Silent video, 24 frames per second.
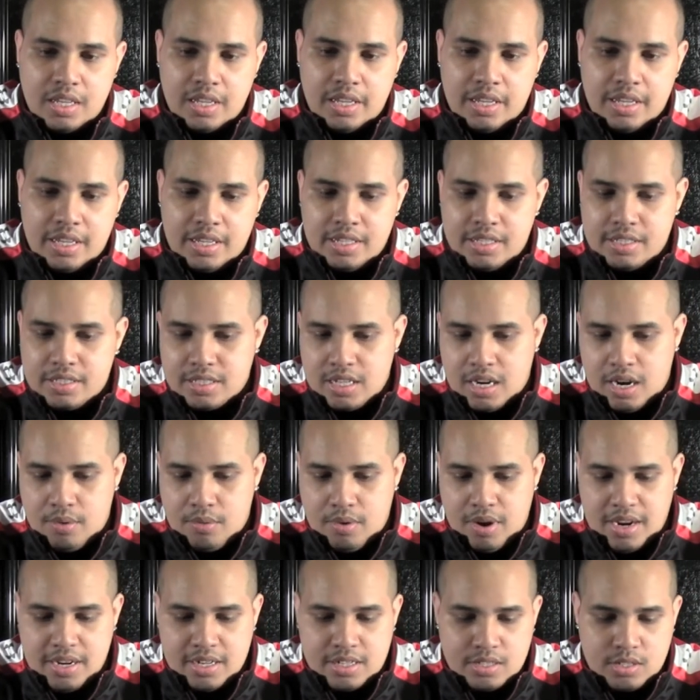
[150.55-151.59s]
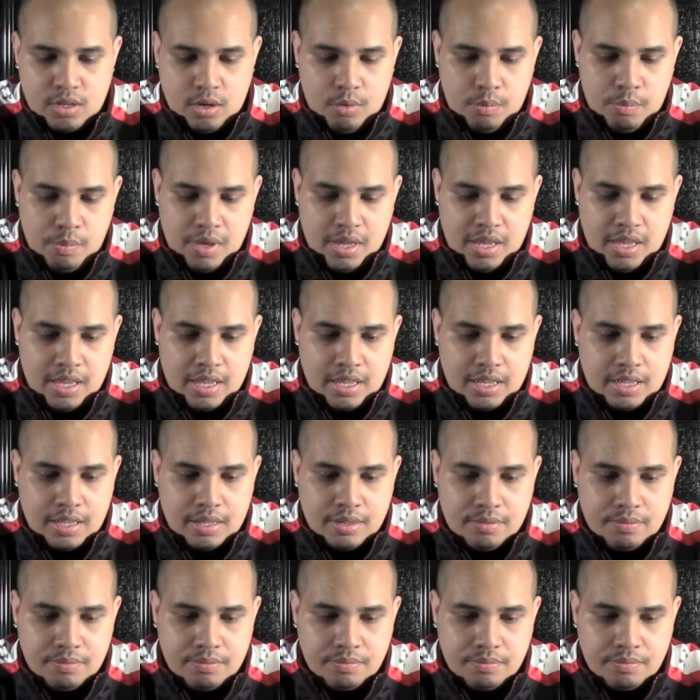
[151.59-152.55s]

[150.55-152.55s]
is I write so big